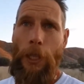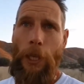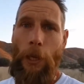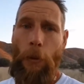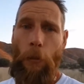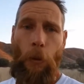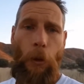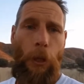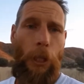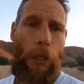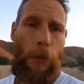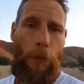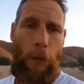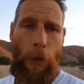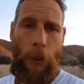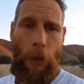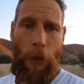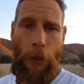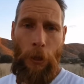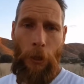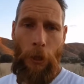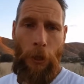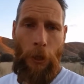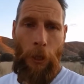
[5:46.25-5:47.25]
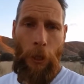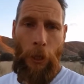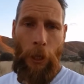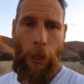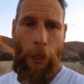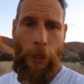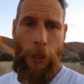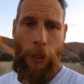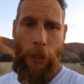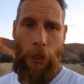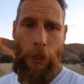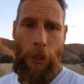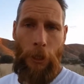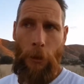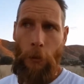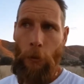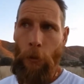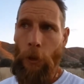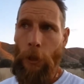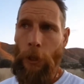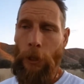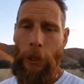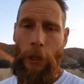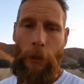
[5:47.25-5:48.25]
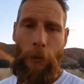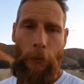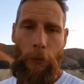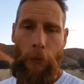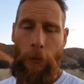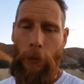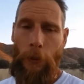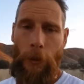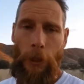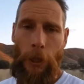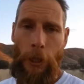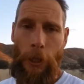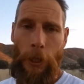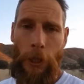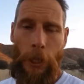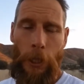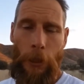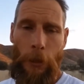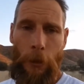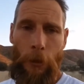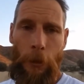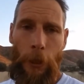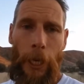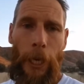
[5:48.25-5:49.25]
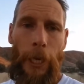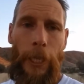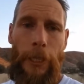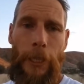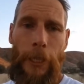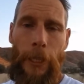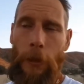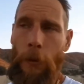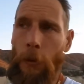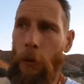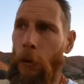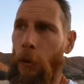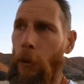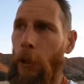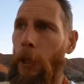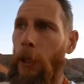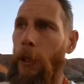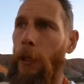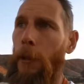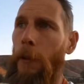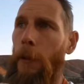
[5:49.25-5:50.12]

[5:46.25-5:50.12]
and one is because of the donations, the work that is, is created or